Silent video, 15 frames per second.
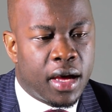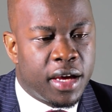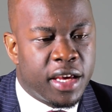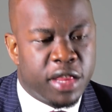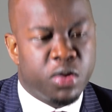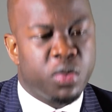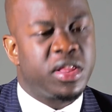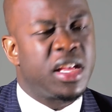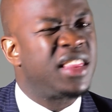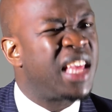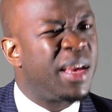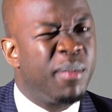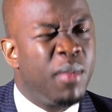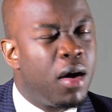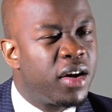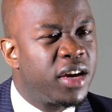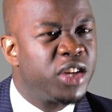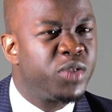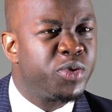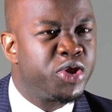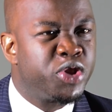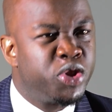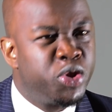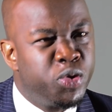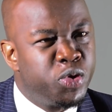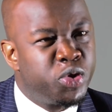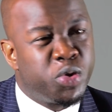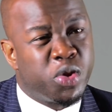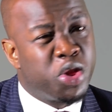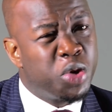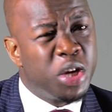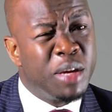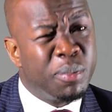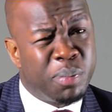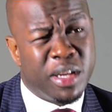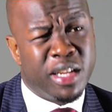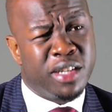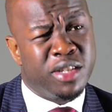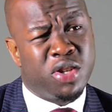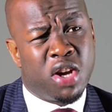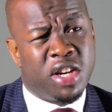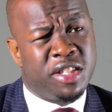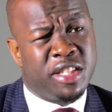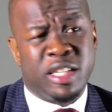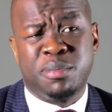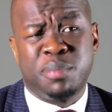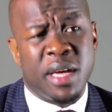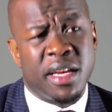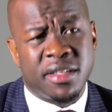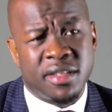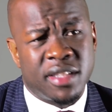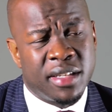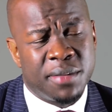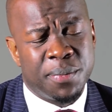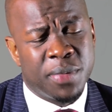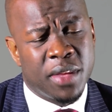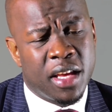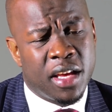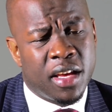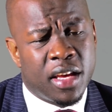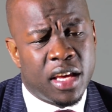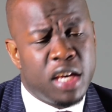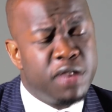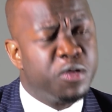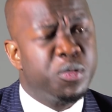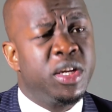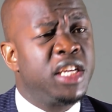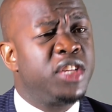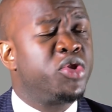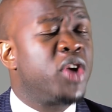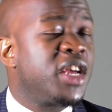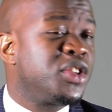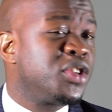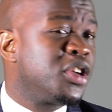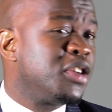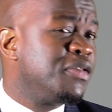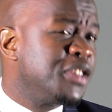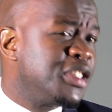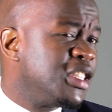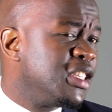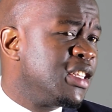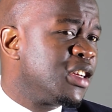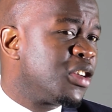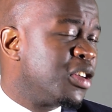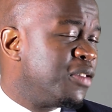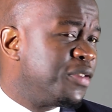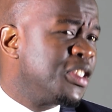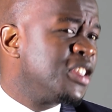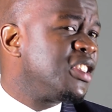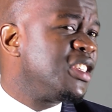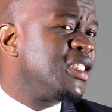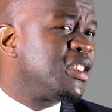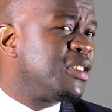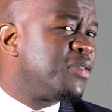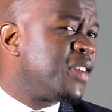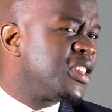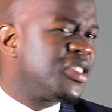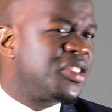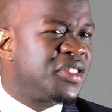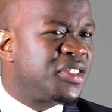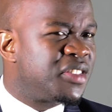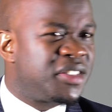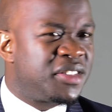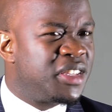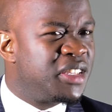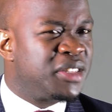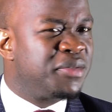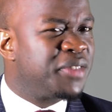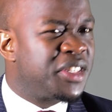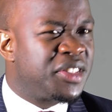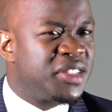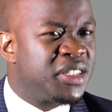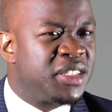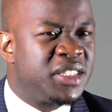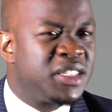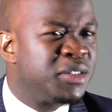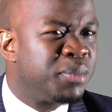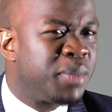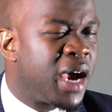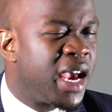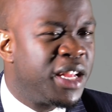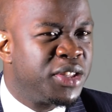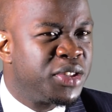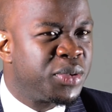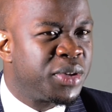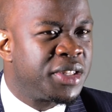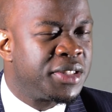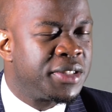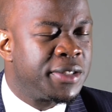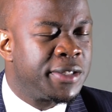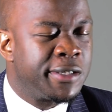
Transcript: He thought that their market was $2 to $3 billion at best. And even when he tried to convince his investors didn't buy into it.